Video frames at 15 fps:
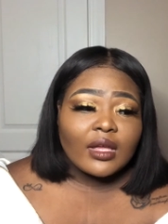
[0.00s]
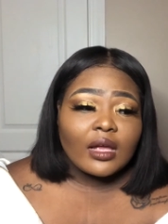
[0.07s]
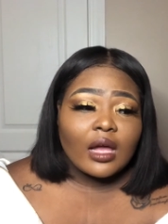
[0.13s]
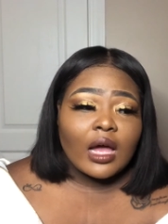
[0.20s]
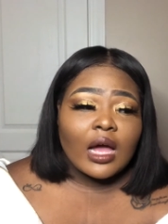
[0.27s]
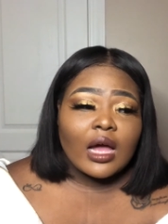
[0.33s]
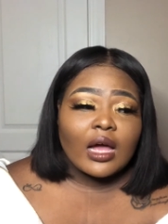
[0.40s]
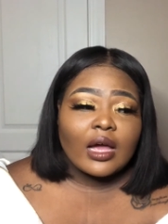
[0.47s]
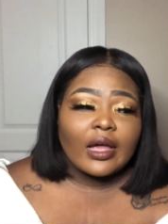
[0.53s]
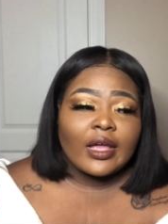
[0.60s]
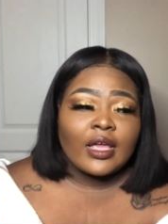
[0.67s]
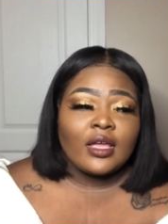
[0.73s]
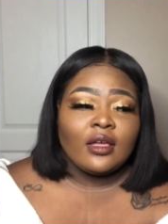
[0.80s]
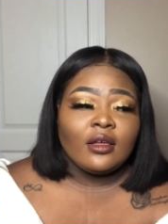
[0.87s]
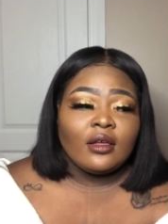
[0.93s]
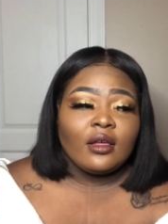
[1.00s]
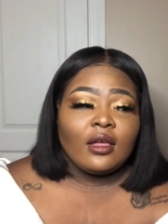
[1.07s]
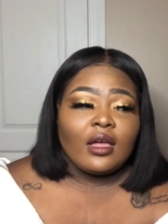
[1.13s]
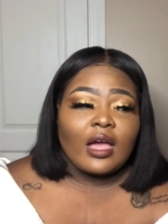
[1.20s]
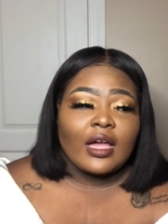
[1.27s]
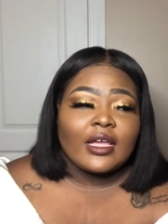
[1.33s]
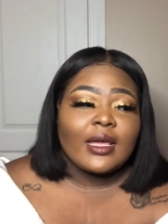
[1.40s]
I
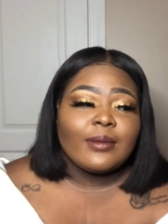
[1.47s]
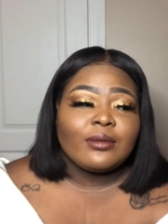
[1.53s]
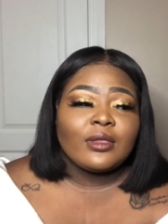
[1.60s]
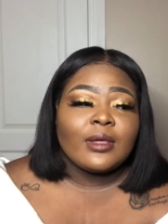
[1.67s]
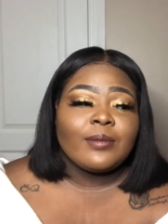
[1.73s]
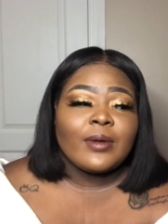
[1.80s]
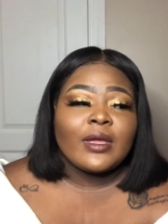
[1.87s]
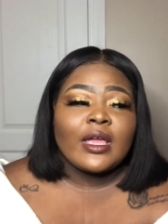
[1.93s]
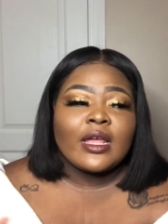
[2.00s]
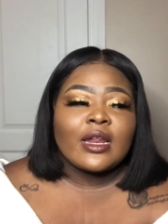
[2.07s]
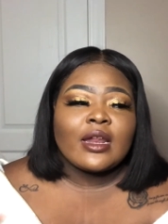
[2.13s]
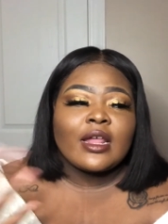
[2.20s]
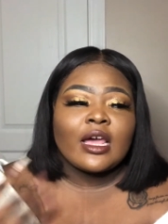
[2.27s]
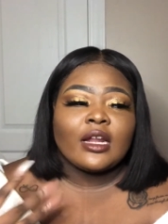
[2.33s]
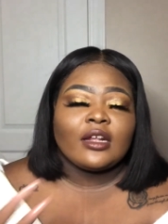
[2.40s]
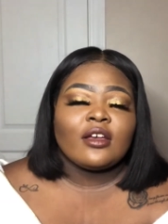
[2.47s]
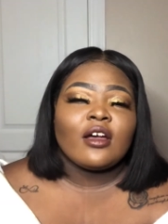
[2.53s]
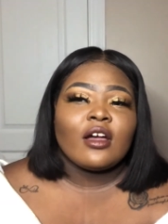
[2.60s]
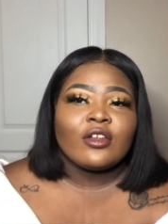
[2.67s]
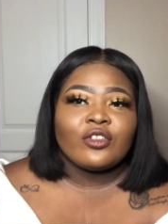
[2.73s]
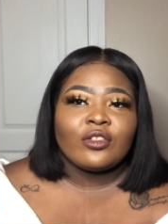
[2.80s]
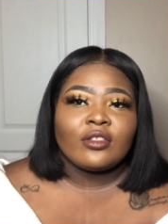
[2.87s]
kept slipping in and out of
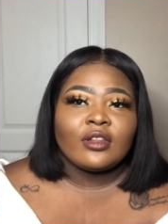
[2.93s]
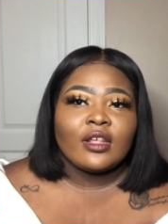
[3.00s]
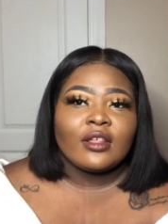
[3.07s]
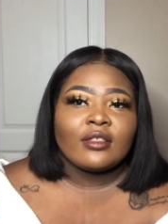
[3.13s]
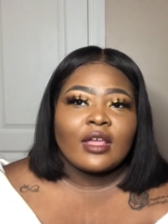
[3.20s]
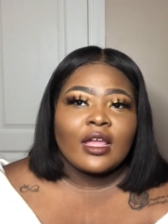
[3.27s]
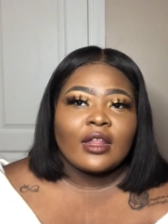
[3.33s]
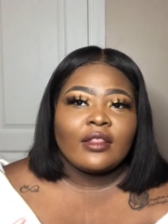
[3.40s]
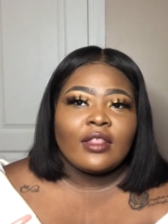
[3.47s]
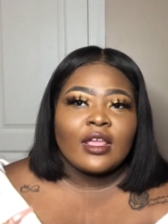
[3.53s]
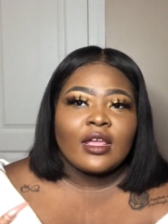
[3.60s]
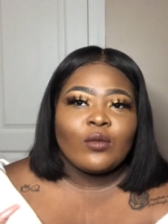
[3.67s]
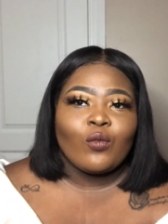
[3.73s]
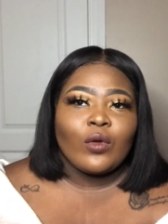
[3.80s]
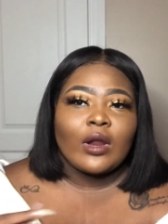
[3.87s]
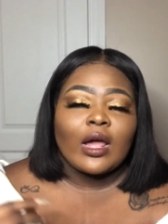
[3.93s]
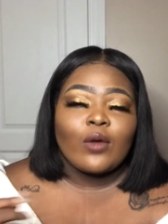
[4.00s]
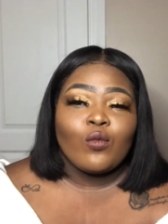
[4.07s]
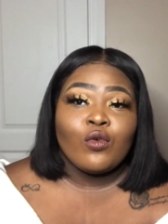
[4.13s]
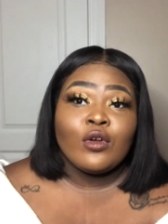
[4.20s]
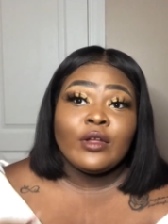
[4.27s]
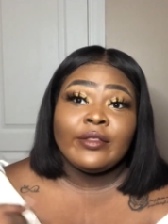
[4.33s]
consciousness. And then when I
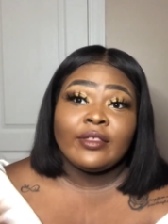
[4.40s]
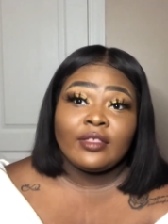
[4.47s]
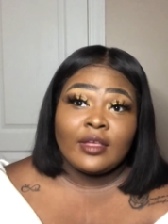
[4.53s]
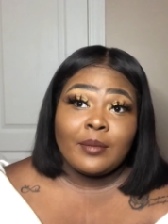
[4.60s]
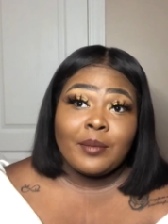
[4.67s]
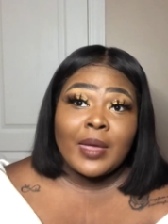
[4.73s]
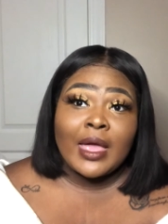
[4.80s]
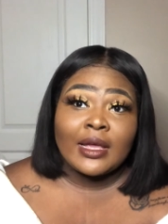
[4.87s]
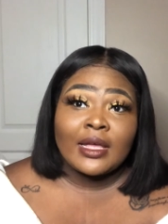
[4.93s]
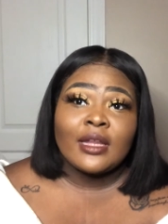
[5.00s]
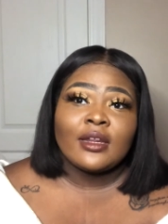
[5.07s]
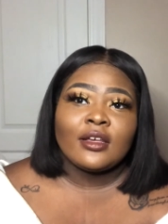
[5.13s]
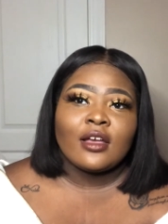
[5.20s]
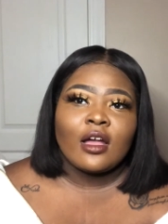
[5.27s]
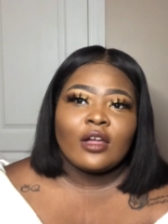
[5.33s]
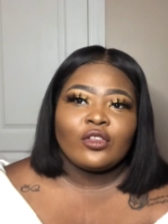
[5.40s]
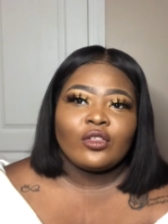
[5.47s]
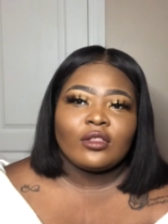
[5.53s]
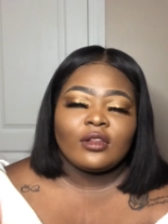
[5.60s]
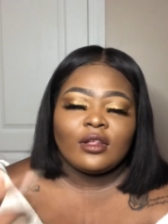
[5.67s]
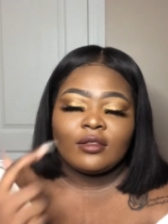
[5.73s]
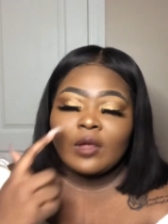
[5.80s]
would slip back into
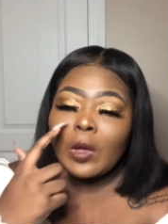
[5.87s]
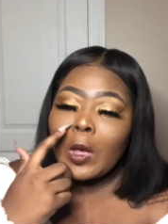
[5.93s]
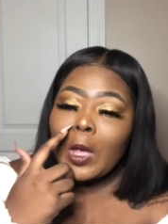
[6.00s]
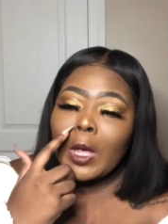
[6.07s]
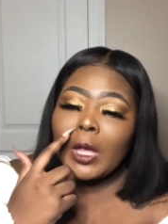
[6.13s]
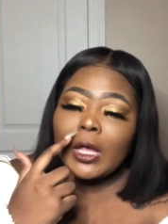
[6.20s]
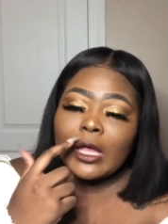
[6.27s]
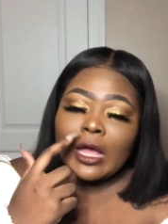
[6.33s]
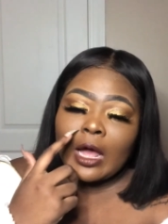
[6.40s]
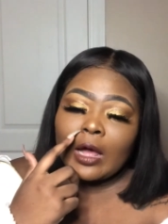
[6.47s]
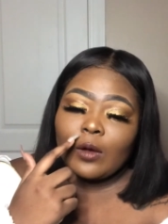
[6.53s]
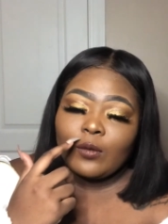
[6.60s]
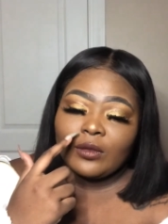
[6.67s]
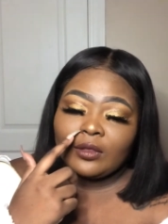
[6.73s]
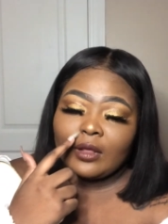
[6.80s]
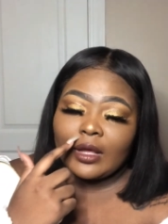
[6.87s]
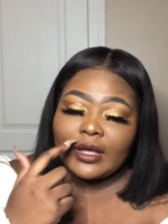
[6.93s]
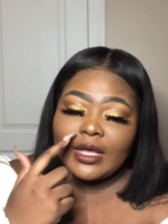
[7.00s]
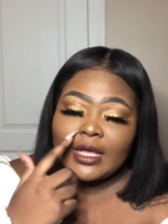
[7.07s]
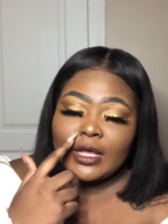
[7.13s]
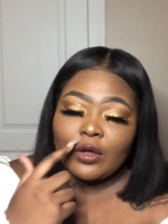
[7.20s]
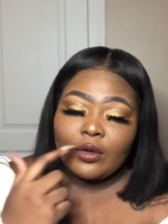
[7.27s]
consciousness, I was like
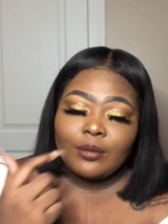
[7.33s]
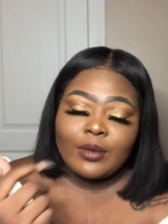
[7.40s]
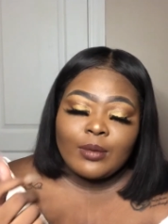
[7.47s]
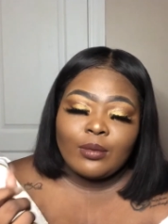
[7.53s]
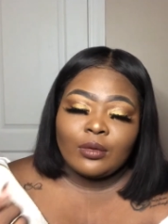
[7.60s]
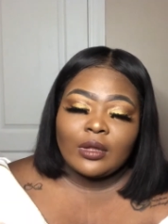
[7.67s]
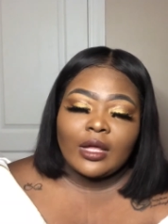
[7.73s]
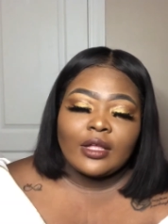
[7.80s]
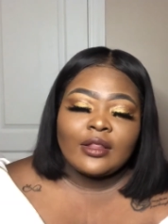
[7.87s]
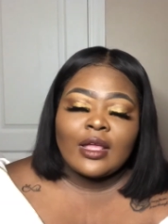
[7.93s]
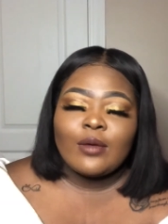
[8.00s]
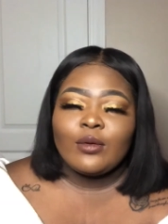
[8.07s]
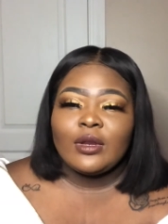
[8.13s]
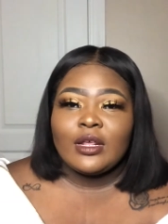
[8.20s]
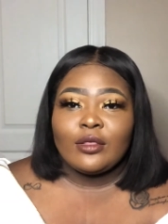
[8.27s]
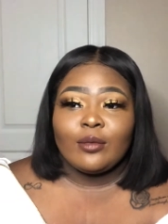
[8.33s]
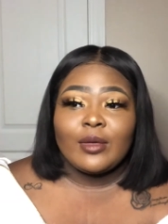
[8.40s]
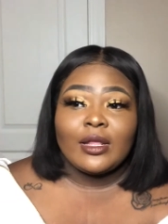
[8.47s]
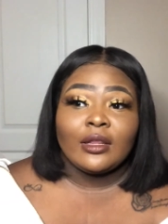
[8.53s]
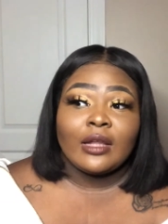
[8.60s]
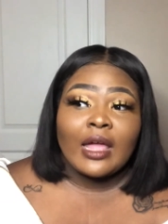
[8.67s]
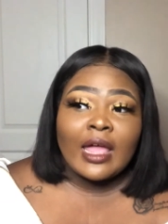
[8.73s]
hearing people, like they would either be
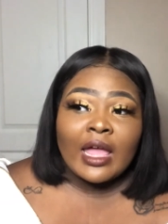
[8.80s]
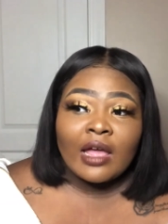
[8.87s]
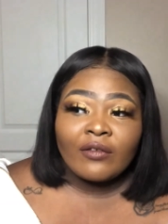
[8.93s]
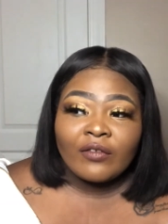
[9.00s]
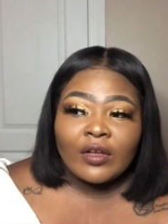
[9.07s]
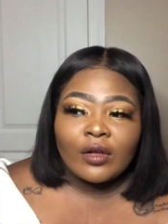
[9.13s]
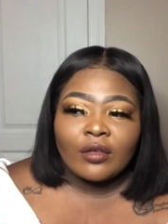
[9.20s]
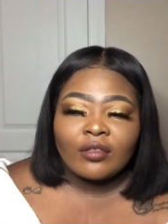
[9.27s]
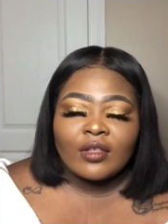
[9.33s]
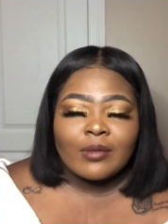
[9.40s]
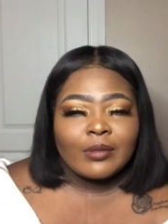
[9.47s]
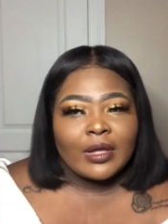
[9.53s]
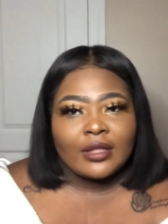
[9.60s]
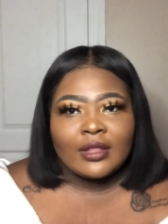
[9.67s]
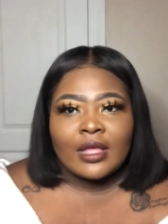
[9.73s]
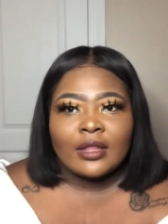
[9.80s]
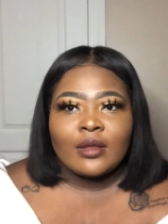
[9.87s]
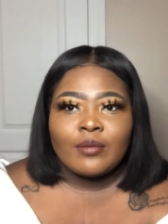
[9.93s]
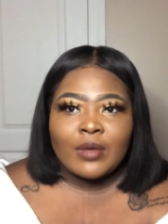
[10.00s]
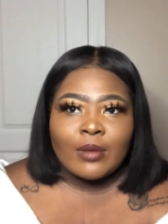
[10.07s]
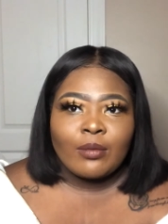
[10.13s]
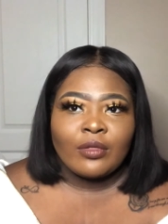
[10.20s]
laughing or something like that, the
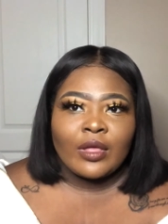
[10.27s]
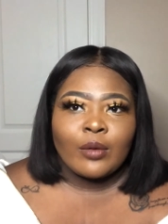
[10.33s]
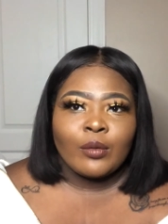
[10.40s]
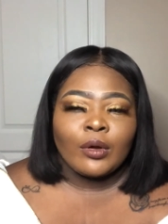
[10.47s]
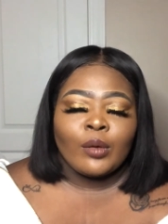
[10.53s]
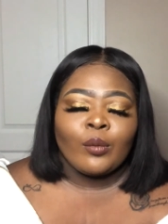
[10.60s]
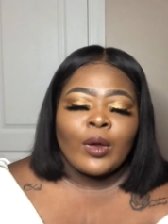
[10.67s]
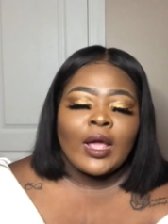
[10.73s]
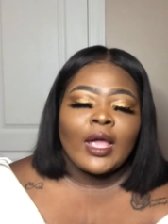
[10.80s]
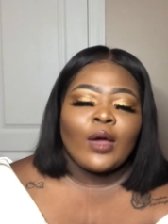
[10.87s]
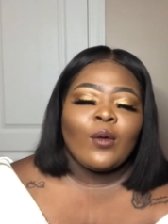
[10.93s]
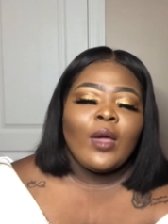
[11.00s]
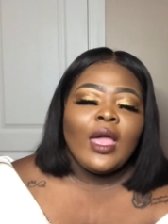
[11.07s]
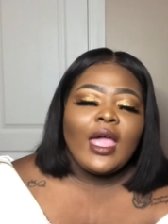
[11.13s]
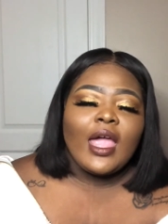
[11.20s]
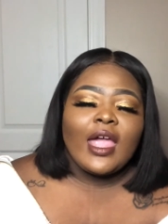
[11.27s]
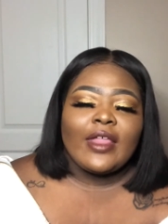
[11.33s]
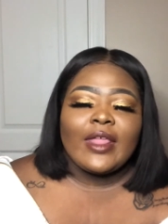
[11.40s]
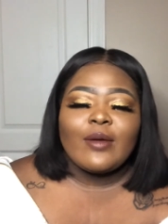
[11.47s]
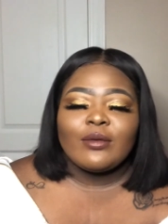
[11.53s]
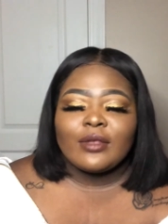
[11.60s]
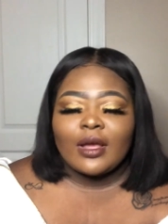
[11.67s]
people that were around, and
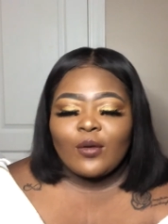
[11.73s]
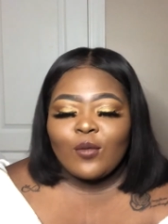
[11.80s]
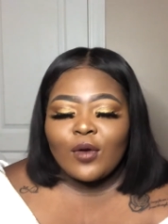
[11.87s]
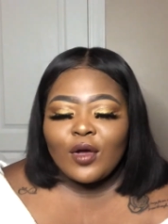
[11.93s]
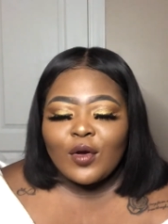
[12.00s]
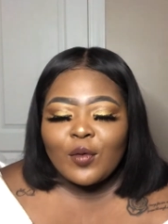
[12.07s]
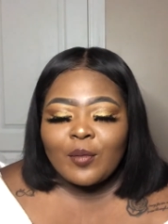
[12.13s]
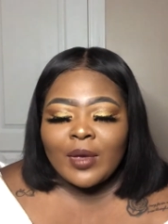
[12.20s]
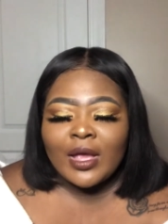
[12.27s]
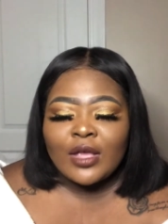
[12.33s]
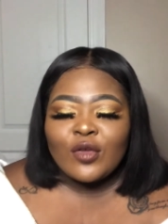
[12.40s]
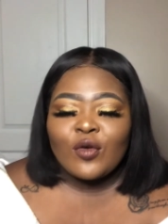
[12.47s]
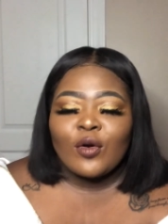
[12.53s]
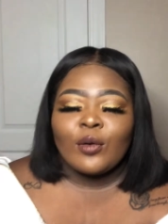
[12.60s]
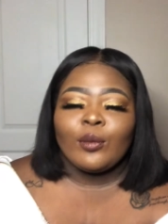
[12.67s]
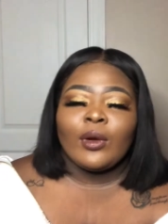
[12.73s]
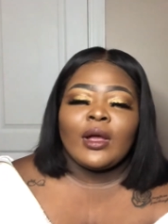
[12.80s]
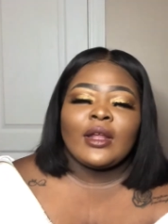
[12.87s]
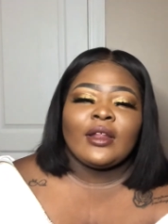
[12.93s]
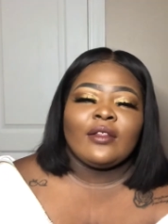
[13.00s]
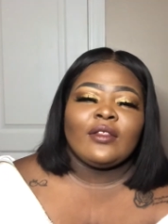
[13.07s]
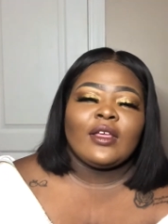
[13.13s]
they was like, whoa man, you all
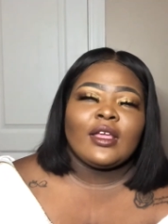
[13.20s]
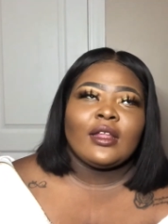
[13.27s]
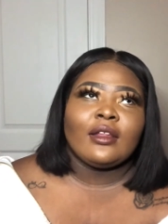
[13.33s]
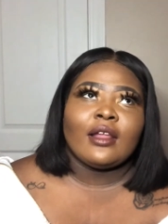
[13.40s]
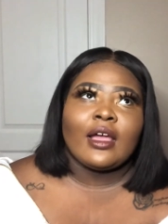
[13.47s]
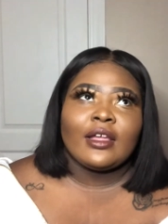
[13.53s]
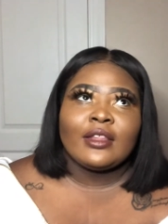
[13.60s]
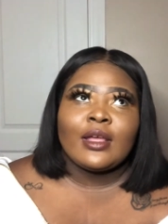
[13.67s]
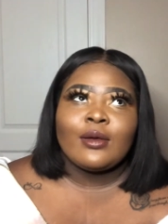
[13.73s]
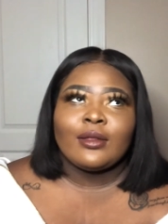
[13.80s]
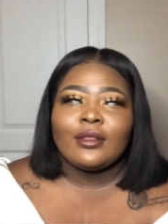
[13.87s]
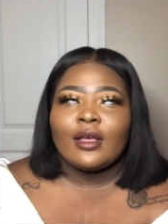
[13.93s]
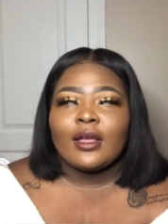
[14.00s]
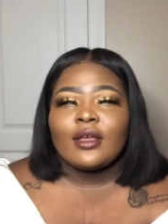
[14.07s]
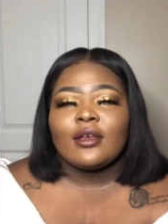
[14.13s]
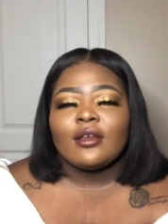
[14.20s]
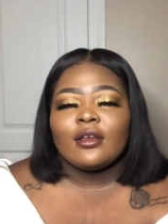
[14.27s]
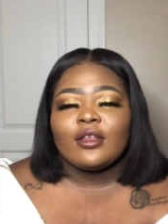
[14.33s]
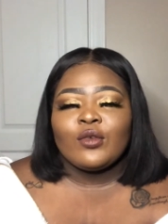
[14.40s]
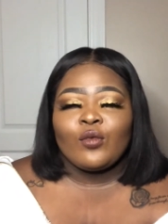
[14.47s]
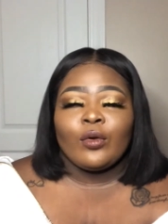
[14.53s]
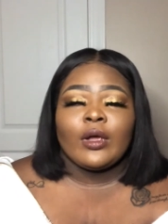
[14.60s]
right? And then like they was like,
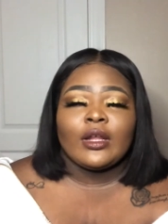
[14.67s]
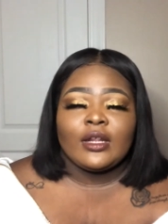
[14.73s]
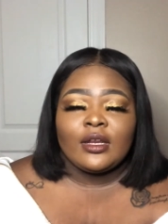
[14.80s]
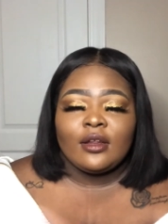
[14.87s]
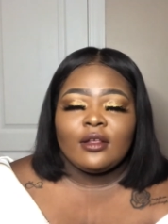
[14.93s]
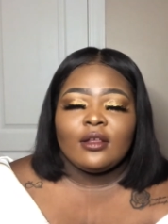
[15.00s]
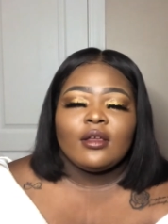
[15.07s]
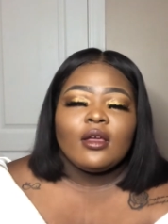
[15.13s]
you were ready to,